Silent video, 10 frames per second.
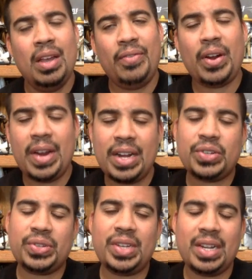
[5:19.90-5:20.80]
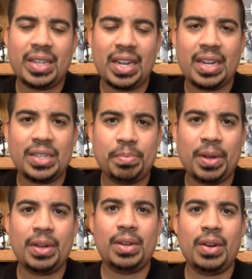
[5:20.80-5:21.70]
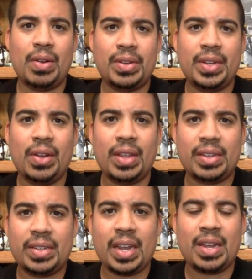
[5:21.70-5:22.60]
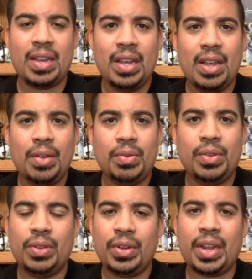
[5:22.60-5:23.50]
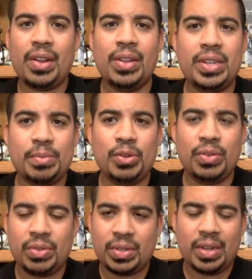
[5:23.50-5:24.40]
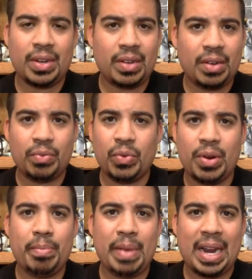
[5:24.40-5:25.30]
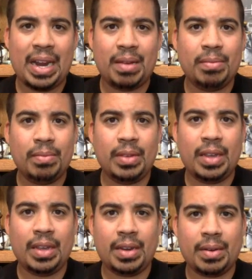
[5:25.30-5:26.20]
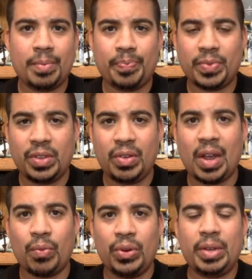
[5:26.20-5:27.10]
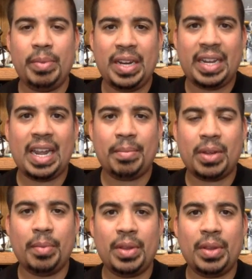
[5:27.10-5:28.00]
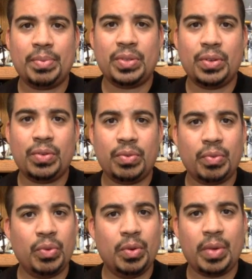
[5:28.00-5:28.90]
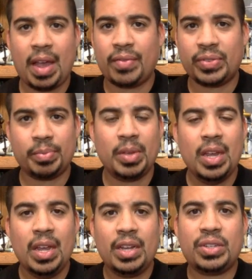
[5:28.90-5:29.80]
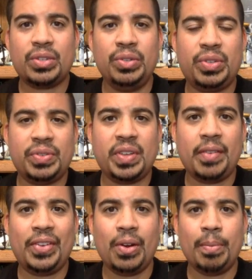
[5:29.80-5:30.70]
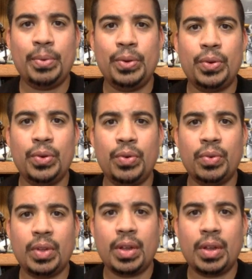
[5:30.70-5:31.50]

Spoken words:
very interesting things. But, you know, I say all that to say, you look at all these moves and we're in May and you got rookie mini camp coming up soon. We'll have some exclusive stuff here on Boot Crew